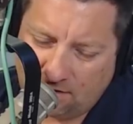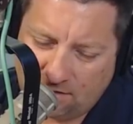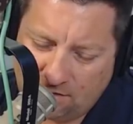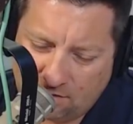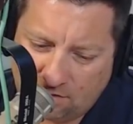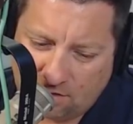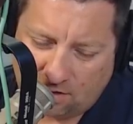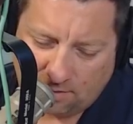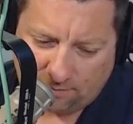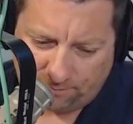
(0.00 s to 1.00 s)
you talk
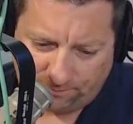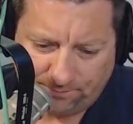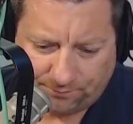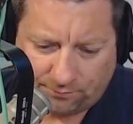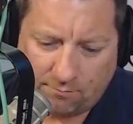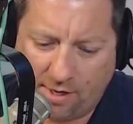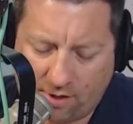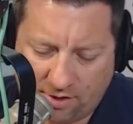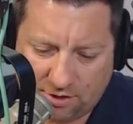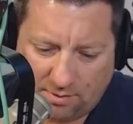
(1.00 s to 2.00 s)
about
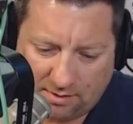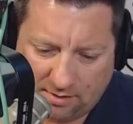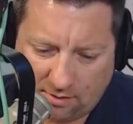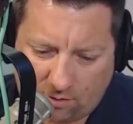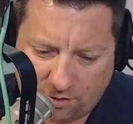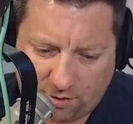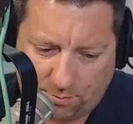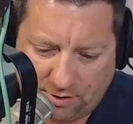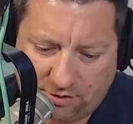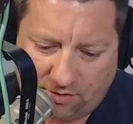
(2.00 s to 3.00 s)
marriage, but in the larger
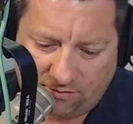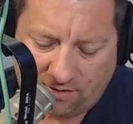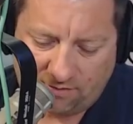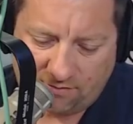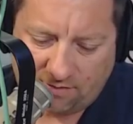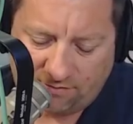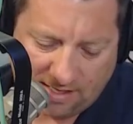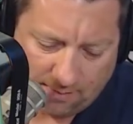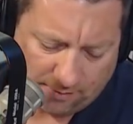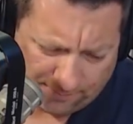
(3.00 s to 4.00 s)
picture of
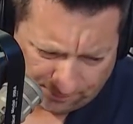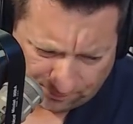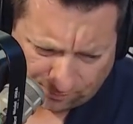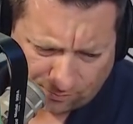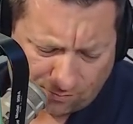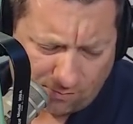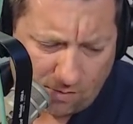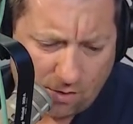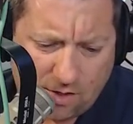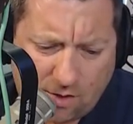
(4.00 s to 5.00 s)
family,
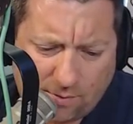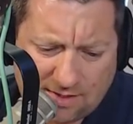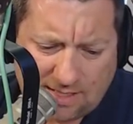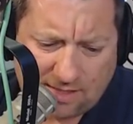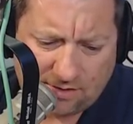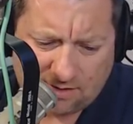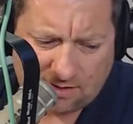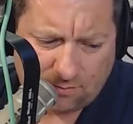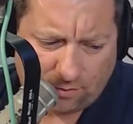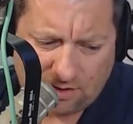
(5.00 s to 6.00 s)
you know, when this airs,
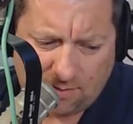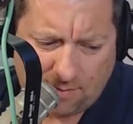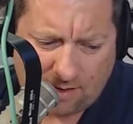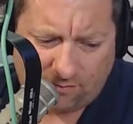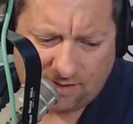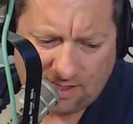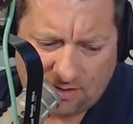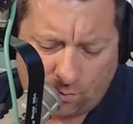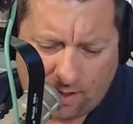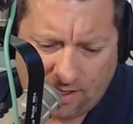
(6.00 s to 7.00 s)
we're just a matter of
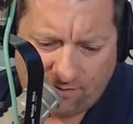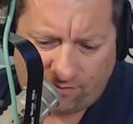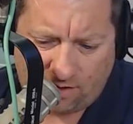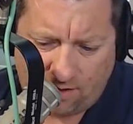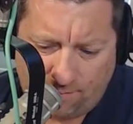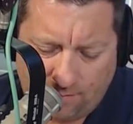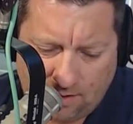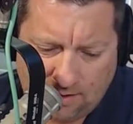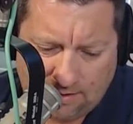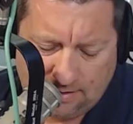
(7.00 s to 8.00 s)
days away from
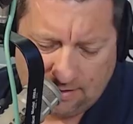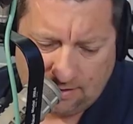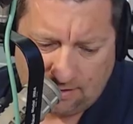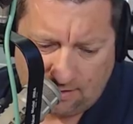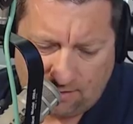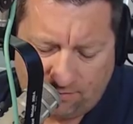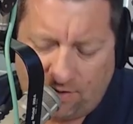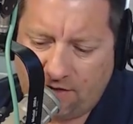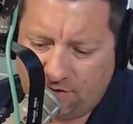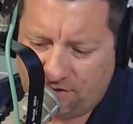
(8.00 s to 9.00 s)

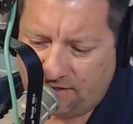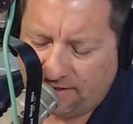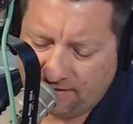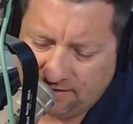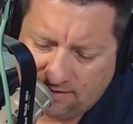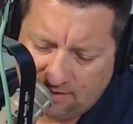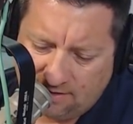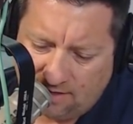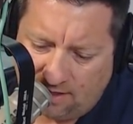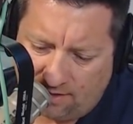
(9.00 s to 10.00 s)
Father's Day.
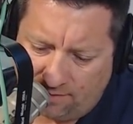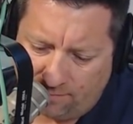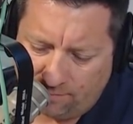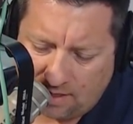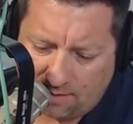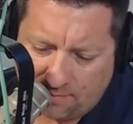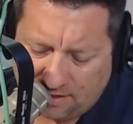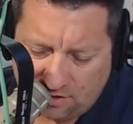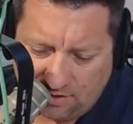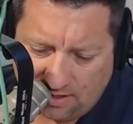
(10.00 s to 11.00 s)
I'd
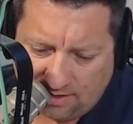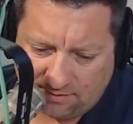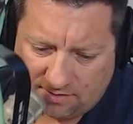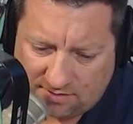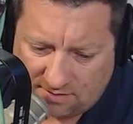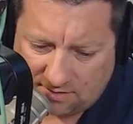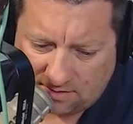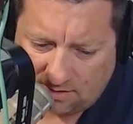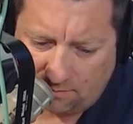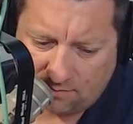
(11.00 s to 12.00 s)
imagine you had
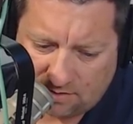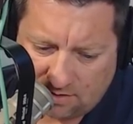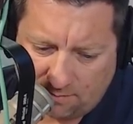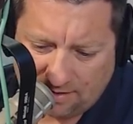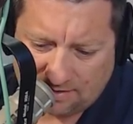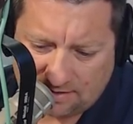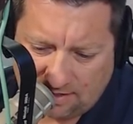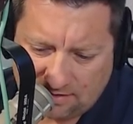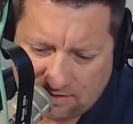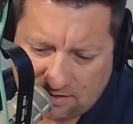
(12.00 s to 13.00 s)
some
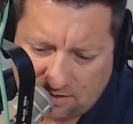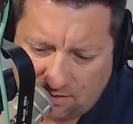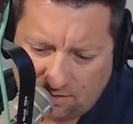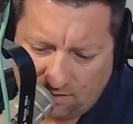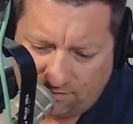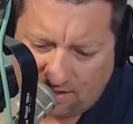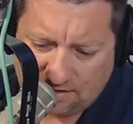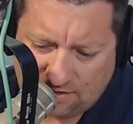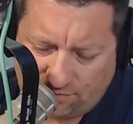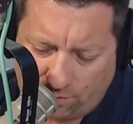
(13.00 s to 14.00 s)
insights,
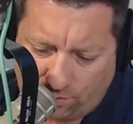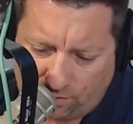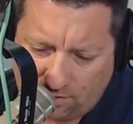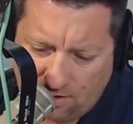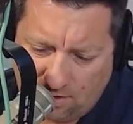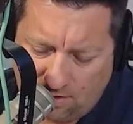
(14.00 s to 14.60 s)
advice for